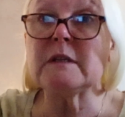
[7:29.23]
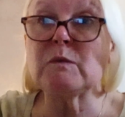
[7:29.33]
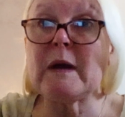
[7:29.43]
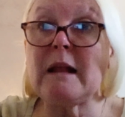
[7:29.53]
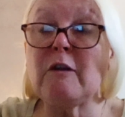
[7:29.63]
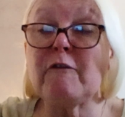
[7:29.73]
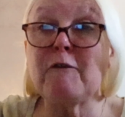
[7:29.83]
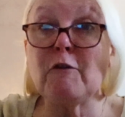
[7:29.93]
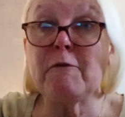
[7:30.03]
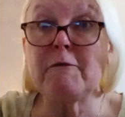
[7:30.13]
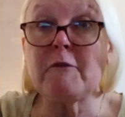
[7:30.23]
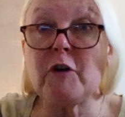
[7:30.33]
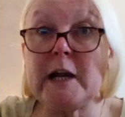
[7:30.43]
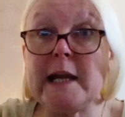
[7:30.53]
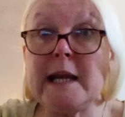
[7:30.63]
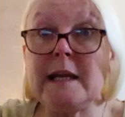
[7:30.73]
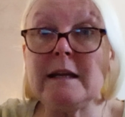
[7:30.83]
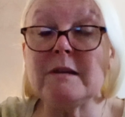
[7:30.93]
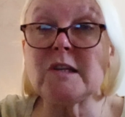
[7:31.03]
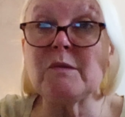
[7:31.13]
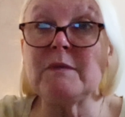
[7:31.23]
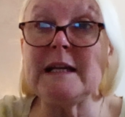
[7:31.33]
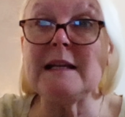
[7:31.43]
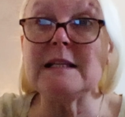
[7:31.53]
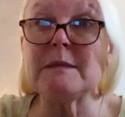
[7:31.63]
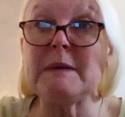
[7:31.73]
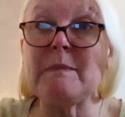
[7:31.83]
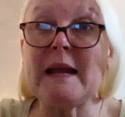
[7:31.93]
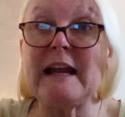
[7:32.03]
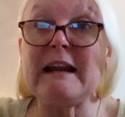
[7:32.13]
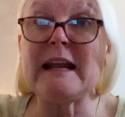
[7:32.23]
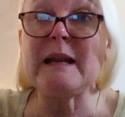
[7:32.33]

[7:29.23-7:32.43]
as well for free. You don't need to be paying